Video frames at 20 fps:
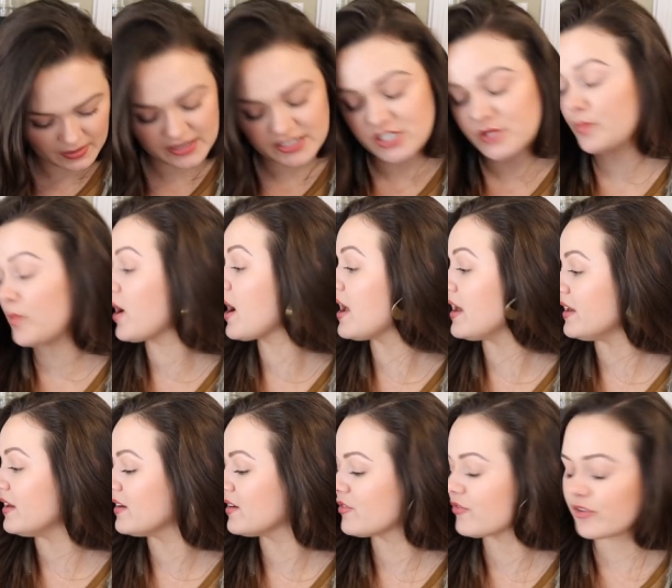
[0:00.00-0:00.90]
A
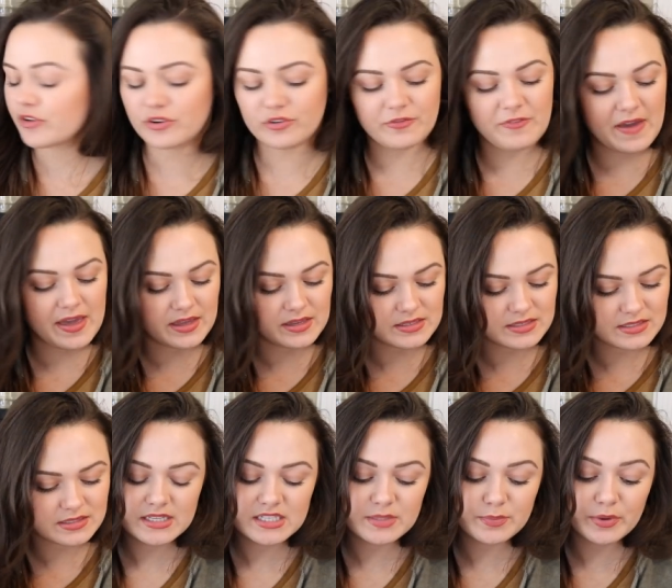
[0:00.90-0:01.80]
spray for your
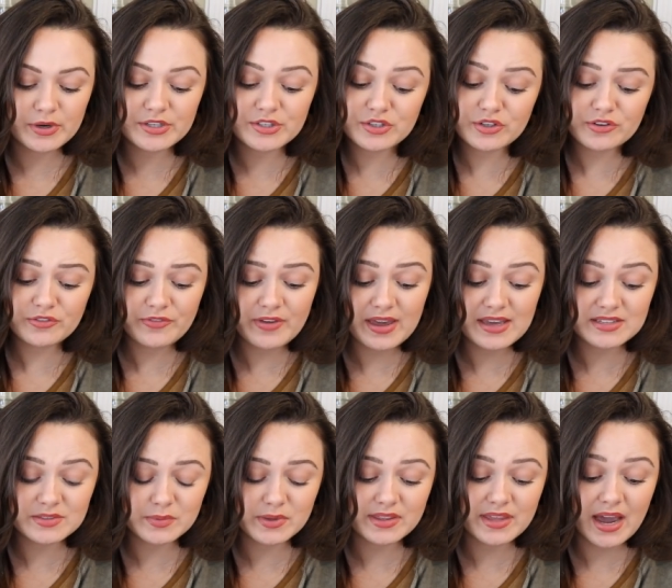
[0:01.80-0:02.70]
face. Spritz your
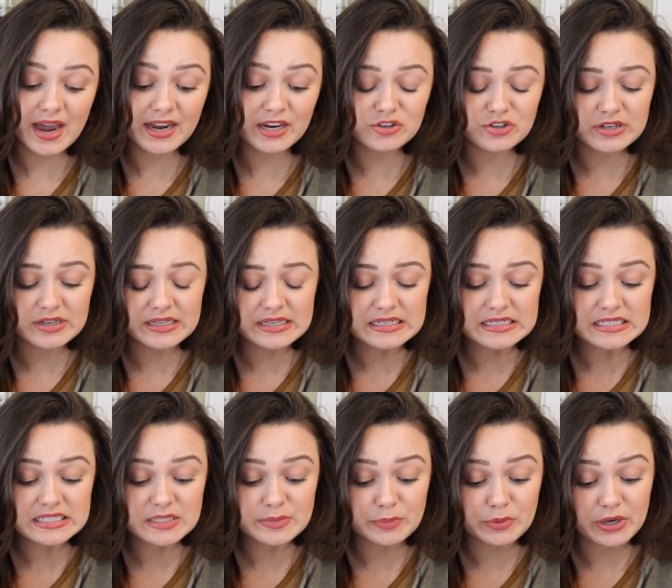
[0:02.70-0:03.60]
face with
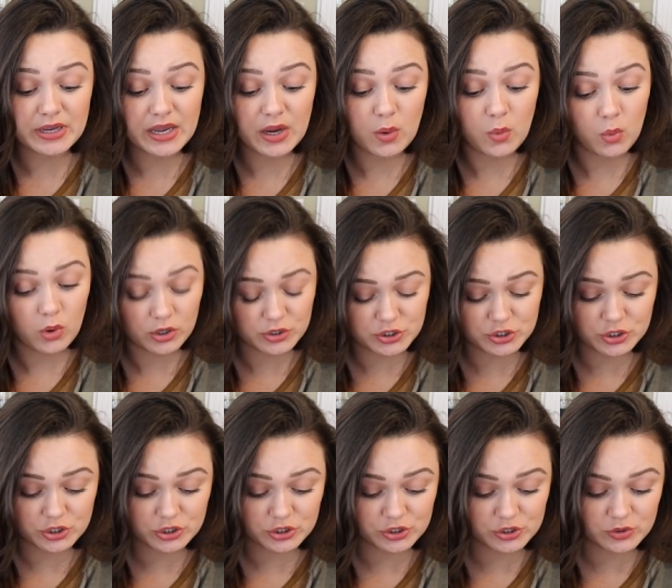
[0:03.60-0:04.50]
hydrating spring
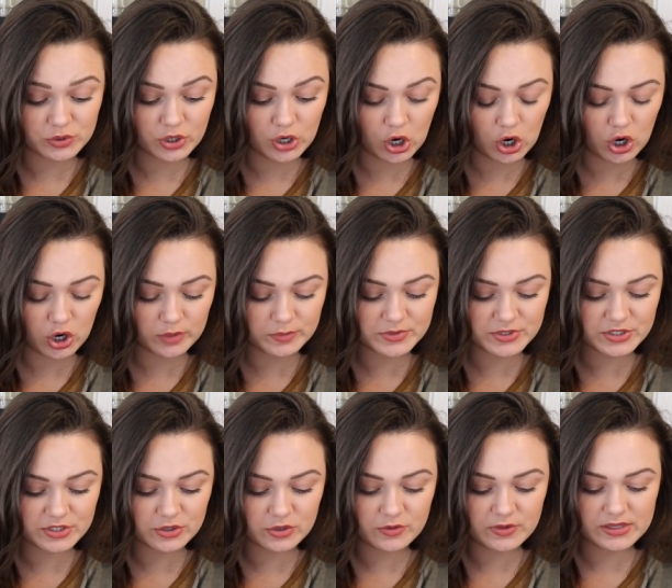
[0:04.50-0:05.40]
water to calm,
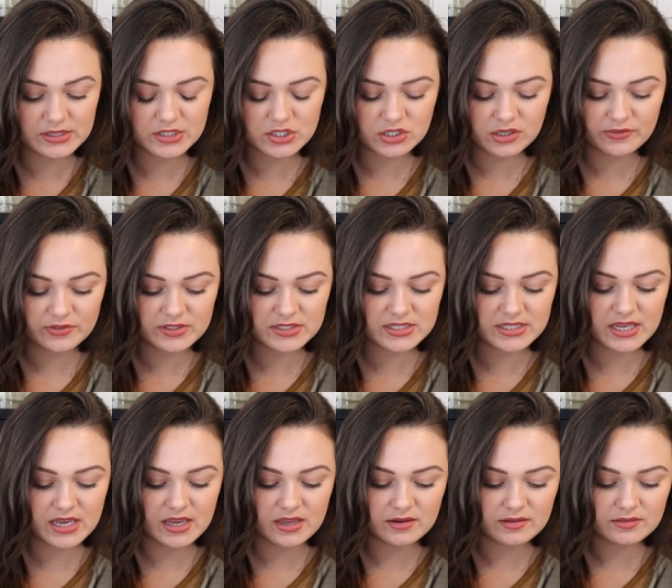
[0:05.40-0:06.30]
soothe, and soften
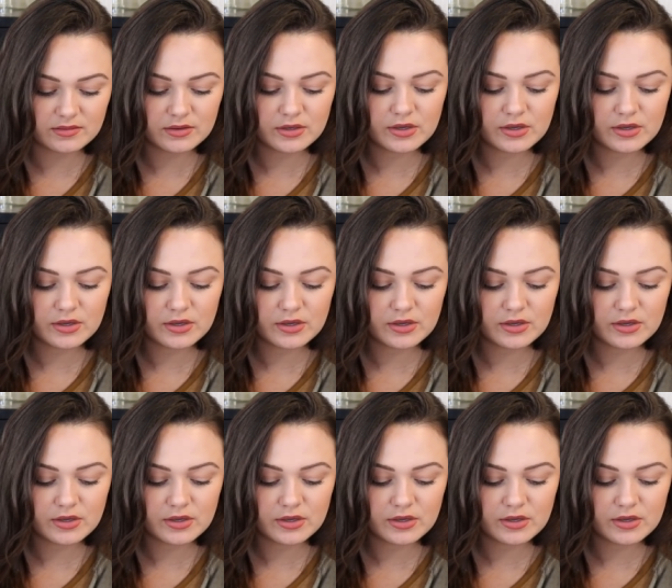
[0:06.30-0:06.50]
skin.